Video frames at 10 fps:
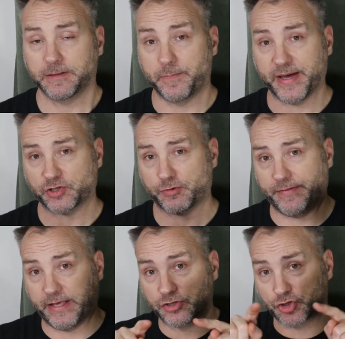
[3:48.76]
The bits
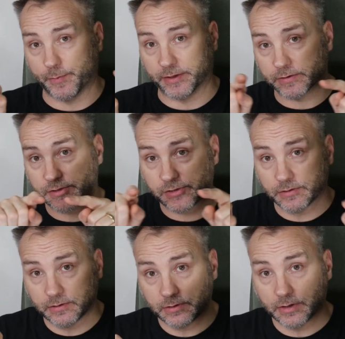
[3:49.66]
around the
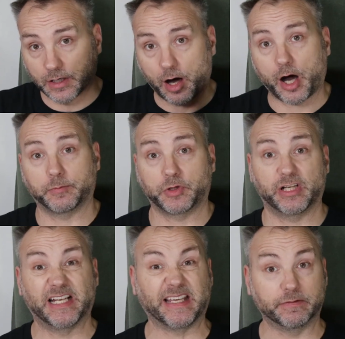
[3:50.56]
instruments, I'm
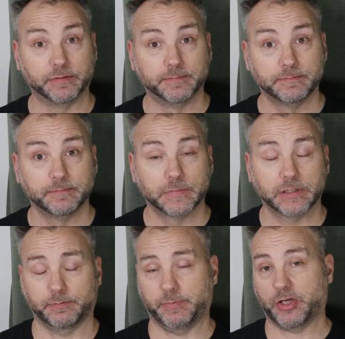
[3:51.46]
going to leave
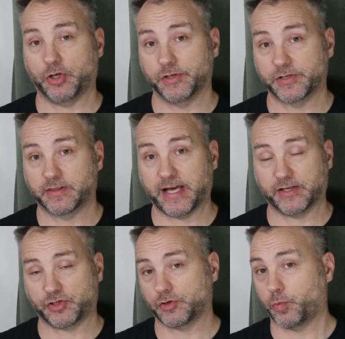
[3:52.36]
because
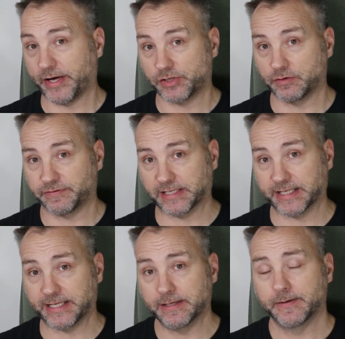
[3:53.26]
that's just way too
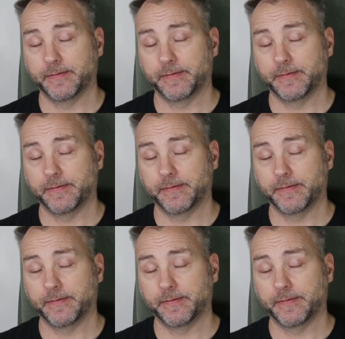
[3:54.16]
fiddly.